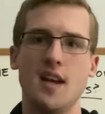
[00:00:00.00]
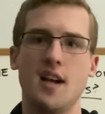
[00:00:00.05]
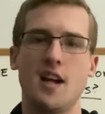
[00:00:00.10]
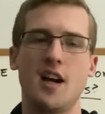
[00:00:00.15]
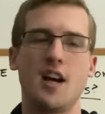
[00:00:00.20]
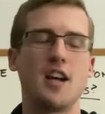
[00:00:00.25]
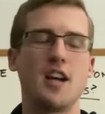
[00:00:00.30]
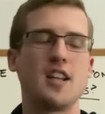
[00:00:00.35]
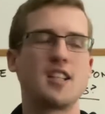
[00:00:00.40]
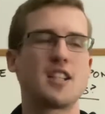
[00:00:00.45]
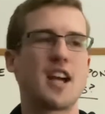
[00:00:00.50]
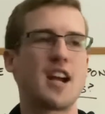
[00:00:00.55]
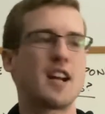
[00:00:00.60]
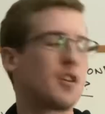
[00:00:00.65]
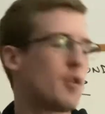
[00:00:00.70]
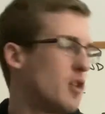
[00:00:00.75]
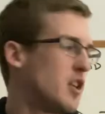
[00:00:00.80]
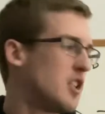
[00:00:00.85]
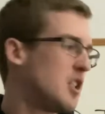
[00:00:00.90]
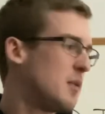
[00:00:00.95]
It's kind of
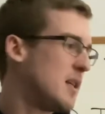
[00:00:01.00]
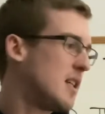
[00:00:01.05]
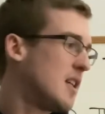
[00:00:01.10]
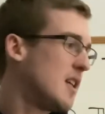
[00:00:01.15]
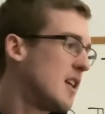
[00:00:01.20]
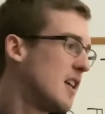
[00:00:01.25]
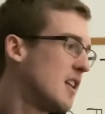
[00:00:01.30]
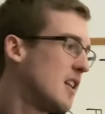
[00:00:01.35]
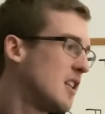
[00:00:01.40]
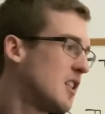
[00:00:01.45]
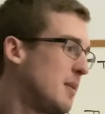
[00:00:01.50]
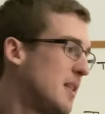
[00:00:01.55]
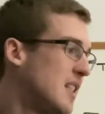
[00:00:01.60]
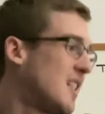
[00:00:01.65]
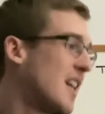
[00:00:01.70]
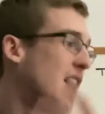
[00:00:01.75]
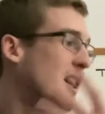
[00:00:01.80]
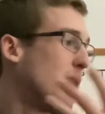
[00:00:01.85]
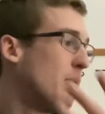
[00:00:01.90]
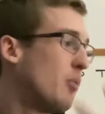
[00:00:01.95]
going to be
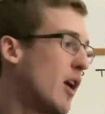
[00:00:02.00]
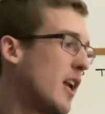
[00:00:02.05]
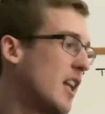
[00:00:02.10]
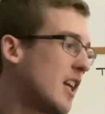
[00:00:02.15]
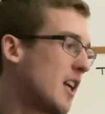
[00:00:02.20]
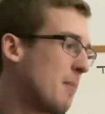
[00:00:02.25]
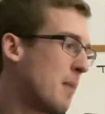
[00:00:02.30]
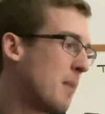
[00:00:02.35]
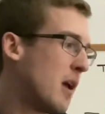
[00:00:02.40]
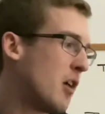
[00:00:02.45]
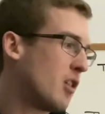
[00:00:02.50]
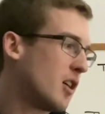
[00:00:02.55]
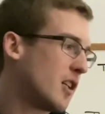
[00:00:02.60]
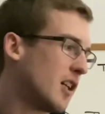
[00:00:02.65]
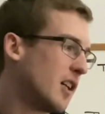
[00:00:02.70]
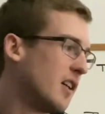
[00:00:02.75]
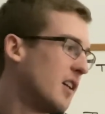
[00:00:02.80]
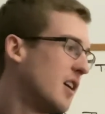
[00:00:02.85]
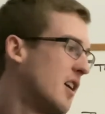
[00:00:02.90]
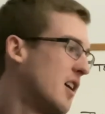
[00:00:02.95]
celebrating
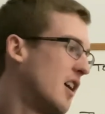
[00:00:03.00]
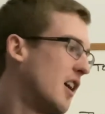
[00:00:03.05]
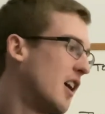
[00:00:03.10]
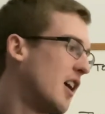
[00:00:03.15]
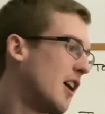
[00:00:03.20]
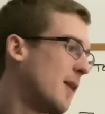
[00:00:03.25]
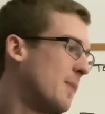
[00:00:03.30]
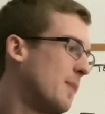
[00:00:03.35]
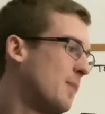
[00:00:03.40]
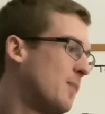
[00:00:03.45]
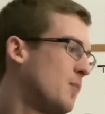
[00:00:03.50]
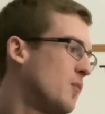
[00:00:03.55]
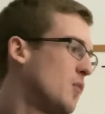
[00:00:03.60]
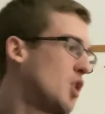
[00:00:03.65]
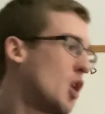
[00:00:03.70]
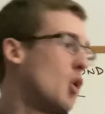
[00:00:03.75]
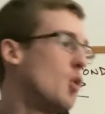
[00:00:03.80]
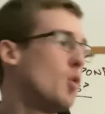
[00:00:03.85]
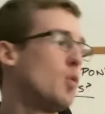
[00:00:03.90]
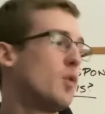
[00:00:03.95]
America.
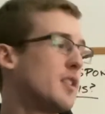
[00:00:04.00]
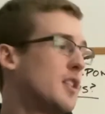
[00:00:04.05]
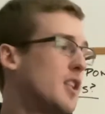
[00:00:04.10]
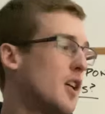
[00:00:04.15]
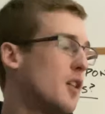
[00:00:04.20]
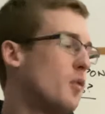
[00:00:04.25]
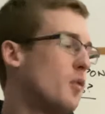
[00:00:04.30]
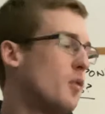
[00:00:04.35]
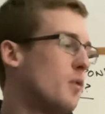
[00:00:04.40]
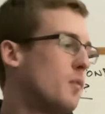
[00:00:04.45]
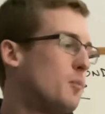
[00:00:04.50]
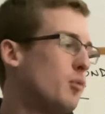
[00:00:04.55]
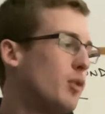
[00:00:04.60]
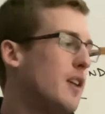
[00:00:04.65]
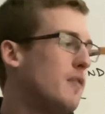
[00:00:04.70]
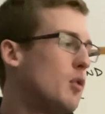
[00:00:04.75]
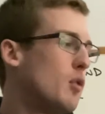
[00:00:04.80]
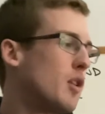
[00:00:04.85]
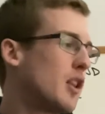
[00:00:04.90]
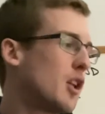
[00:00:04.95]
So
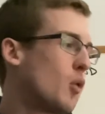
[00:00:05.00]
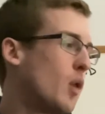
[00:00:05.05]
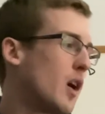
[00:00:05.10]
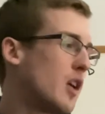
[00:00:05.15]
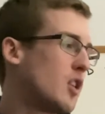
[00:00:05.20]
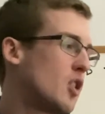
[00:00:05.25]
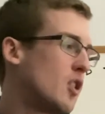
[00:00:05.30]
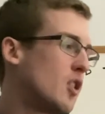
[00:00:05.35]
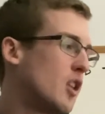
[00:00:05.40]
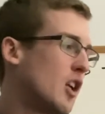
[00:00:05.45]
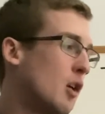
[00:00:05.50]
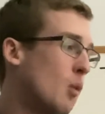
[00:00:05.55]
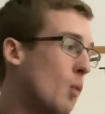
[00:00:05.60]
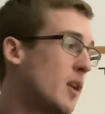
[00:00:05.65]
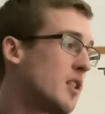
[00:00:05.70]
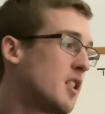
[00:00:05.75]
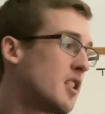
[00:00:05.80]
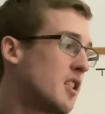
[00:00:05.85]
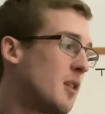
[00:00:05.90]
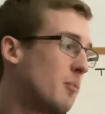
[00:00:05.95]
previewing the question there, what
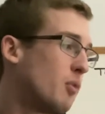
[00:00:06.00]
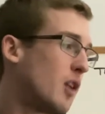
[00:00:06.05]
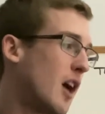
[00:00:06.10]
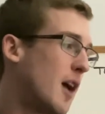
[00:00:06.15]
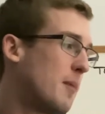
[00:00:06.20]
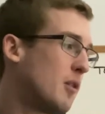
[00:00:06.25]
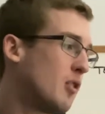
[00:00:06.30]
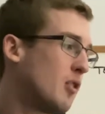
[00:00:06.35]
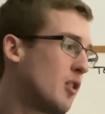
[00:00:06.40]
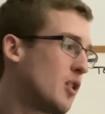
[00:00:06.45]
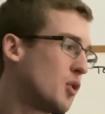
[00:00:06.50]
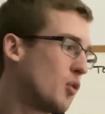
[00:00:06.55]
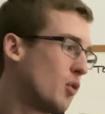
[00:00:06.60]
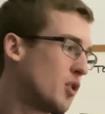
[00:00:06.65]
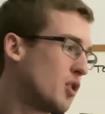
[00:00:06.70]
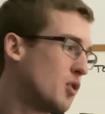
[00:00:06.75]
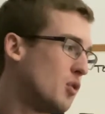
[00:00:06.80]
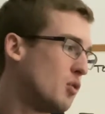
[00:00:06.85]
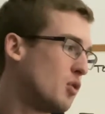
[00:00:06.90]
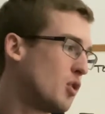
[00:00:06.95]
does the primary
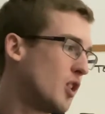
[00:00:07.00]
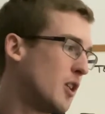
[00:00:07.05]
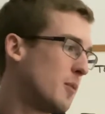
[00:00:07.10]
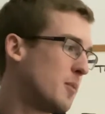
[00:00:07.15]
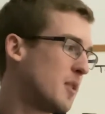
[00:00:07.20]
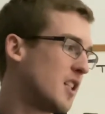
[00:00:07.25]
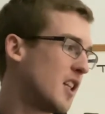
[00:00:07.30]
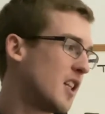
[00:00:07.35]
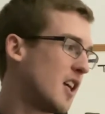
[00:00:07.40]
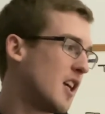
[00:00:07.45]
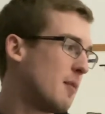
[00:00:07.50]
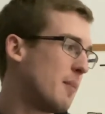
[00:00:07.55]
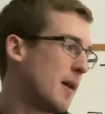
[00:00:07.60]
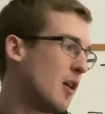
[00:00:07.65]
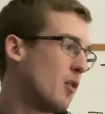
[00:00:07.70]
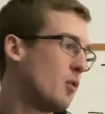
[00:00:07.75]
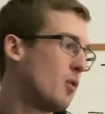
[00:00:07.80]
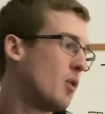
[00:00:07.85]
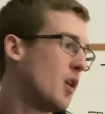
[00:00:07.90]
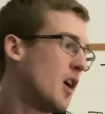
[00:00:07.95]
source news clip say
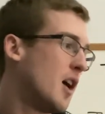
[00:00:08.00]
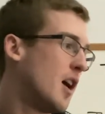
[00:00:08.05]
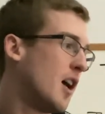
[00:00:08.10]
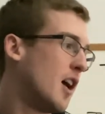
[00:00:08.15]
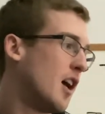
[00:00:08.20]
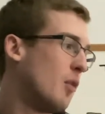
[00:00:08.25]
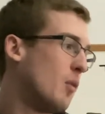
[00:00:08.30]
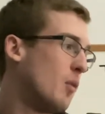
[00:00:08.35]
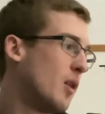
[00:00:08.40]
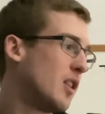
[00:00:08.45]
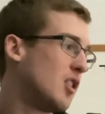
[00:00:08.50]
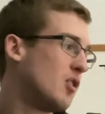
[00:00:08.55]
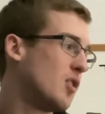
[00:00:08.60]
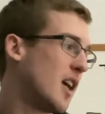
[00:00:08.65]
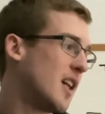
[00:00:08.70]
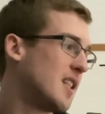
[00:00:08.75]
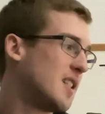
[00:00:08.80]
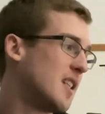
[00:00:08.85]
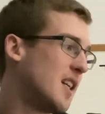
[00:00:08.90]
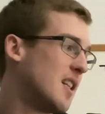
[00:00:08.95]
about what the
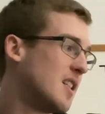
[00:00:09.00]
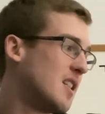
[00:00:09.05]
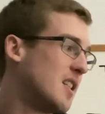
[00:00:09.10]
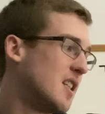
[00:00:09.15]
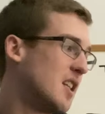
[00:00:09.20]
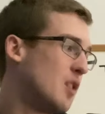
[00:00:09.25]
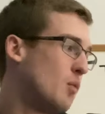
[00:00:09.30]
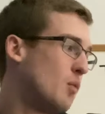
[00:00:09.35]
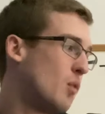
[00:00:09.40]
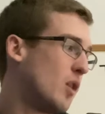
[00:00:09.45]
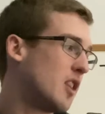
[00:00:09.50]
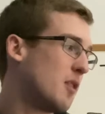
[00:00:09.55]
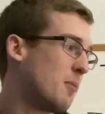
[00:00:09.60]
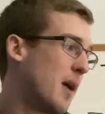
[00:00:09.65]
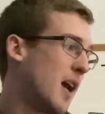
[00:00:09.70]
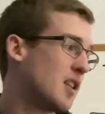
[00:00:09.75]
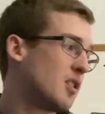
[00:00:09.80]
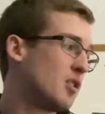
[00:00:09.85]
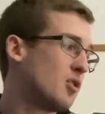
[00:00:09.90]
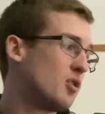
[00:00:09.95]
United States did with the
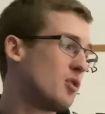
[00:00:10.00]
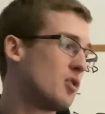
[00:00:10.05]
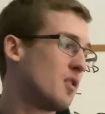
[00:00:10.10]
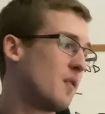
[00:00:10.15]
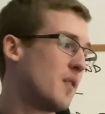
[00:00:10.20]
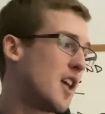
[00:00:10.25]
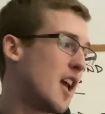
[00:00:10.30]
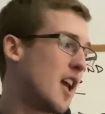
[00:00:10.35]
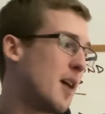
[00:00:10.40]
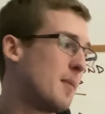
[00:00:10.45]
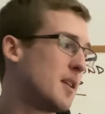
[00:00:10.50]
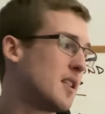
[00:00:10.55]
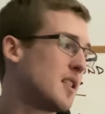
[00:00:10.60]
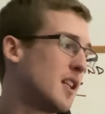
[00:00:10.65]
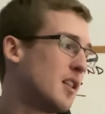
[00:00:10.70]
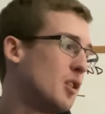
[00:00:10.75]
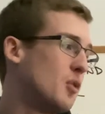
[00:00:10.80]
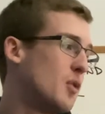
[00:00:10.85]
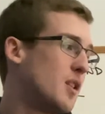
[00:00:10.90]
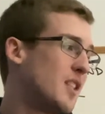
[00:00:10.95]
passengers of the MS
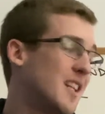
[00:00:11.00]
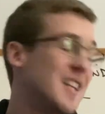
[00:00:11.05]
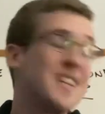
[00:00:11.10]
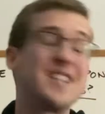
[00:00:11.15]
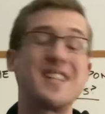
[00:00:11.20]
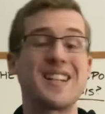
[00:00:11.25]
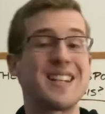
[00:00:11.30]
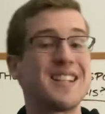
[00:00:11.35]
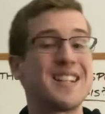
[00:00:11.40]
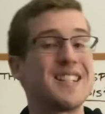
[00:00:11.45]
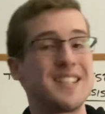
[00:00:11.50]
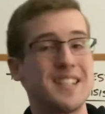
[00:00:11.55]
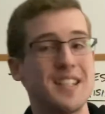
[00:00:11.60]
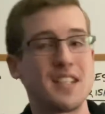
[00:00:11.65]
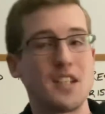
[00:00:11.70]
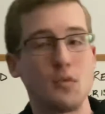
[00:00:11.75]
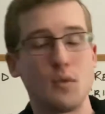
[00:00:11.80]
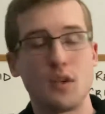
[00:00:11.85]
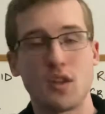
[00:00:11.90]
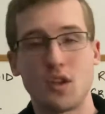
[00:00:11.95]
St. Louis, and is it
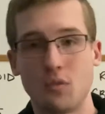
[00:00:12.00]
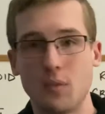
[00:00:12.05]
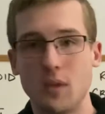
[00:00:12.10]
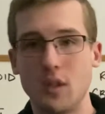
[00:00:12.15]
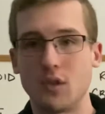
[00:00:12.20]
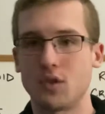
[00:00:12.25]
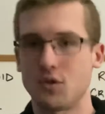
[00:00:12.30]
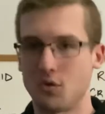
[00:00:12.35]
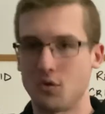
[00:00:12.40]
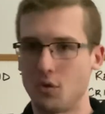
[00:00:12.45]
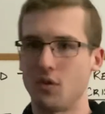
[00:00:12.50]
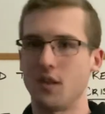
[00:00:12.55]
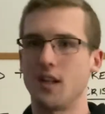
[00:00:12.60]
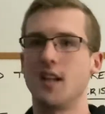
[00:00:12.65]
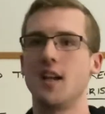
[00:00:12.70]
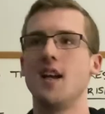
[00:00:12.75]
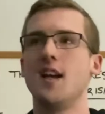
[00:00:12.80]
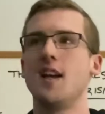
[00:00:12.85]
consistent with the real story?